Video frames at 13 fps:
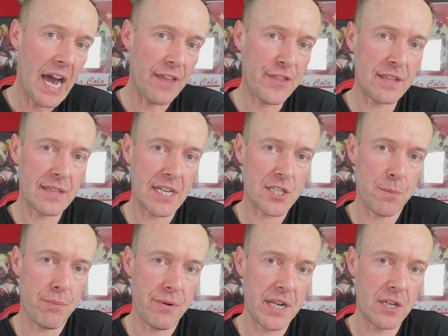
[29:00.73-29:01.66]
I think that's a
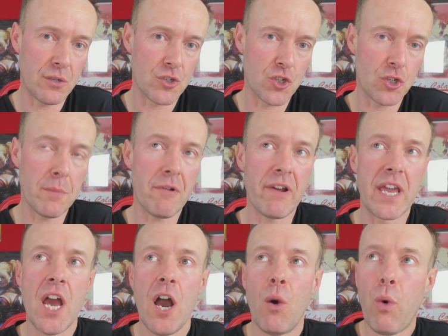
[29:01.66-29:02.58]
pretty good
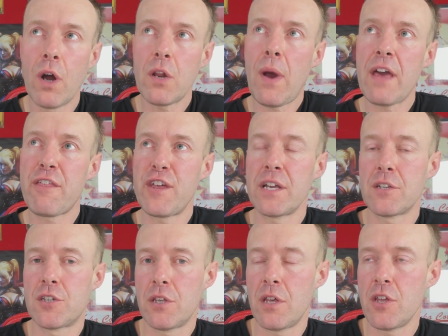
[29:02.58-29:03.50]
summary. What do I think
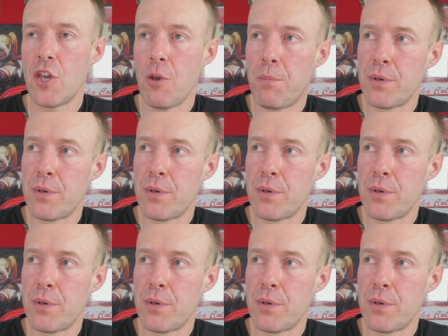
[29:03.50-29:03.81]
to the new